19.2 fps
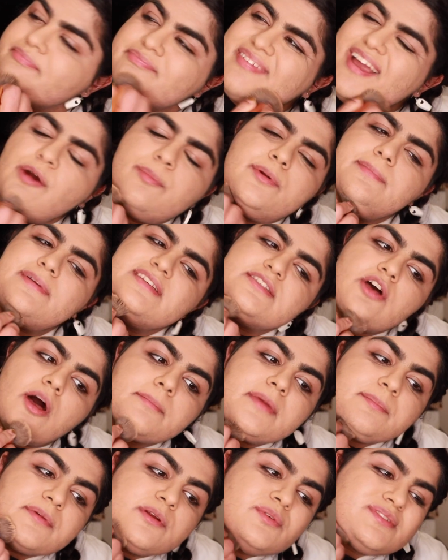I hope nobody saw
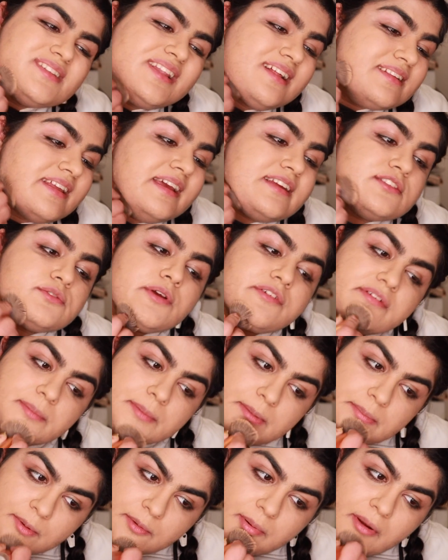me, but it wasn't that late, so I feel like
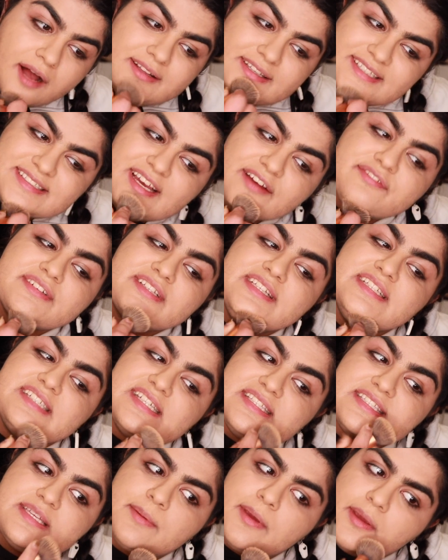people probably definitely
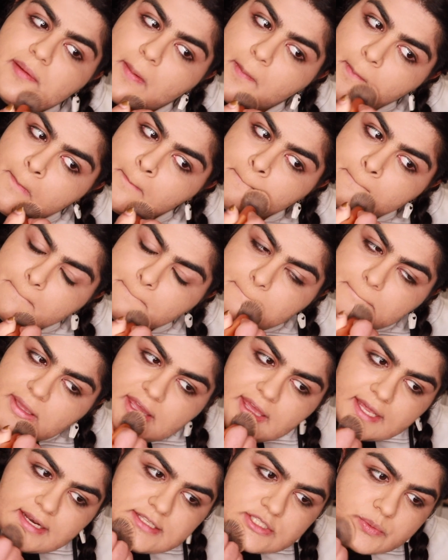did see me.
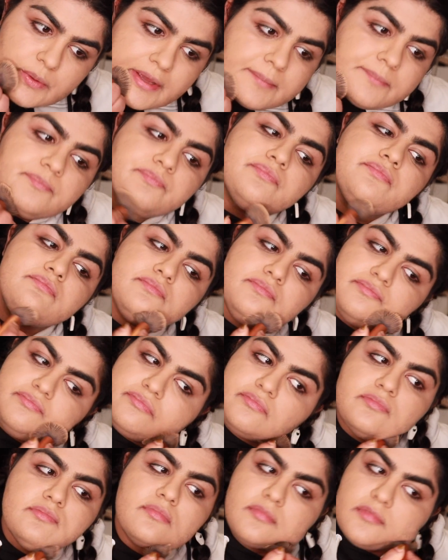But it's okay.
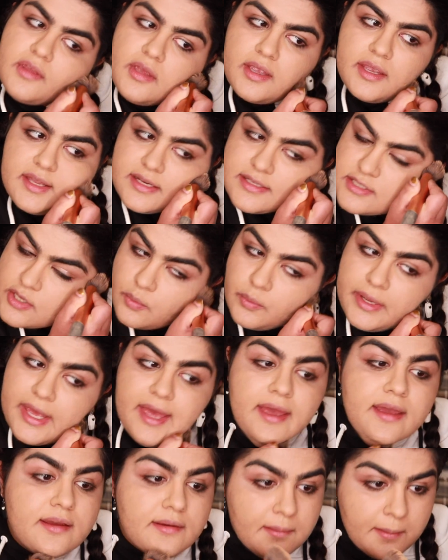It is
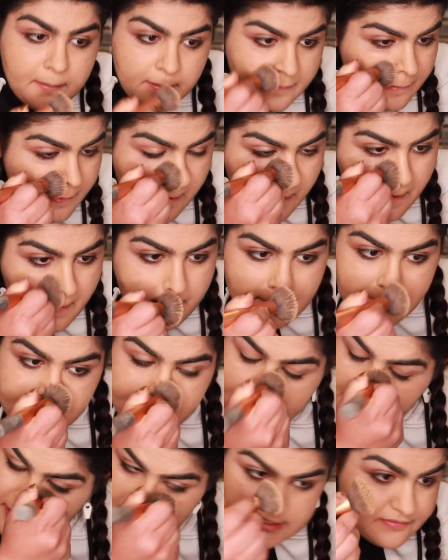okay.
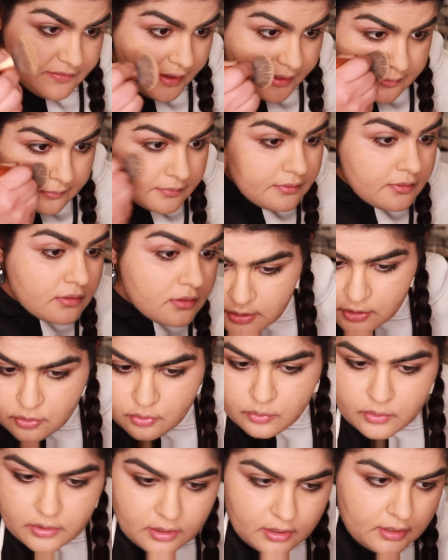It's fine.
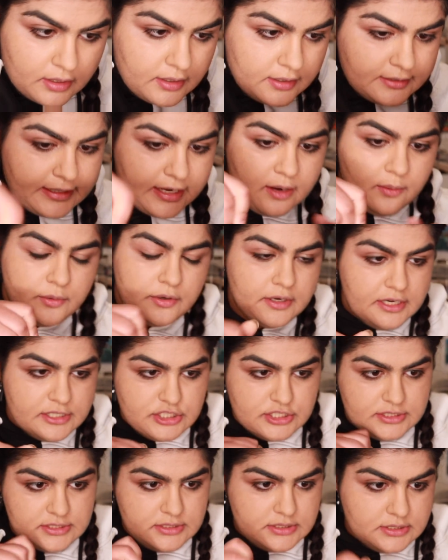Cool. Now we're gonna
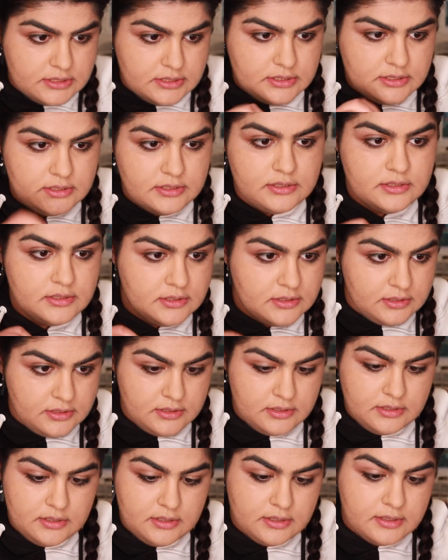just
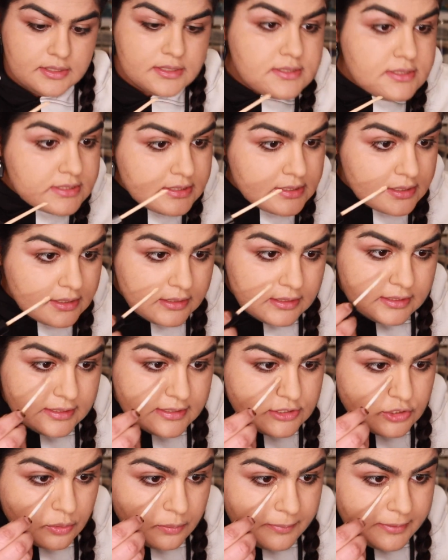conceal a
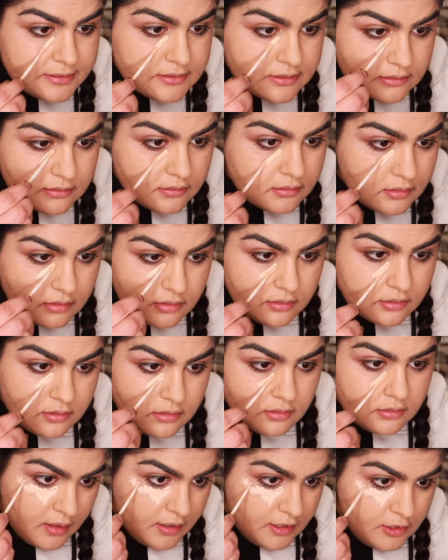little bit.
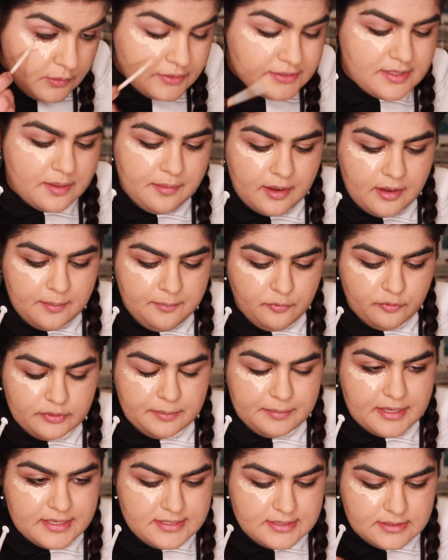You know what I really
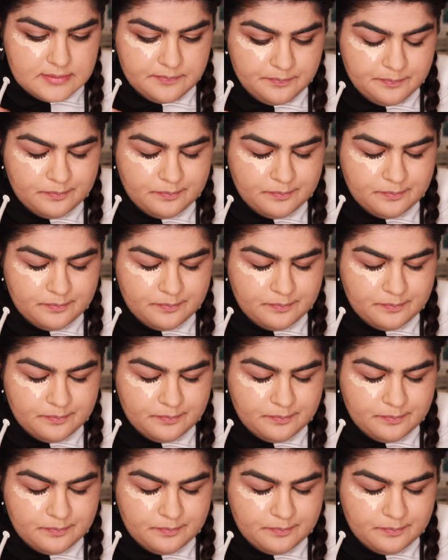miss?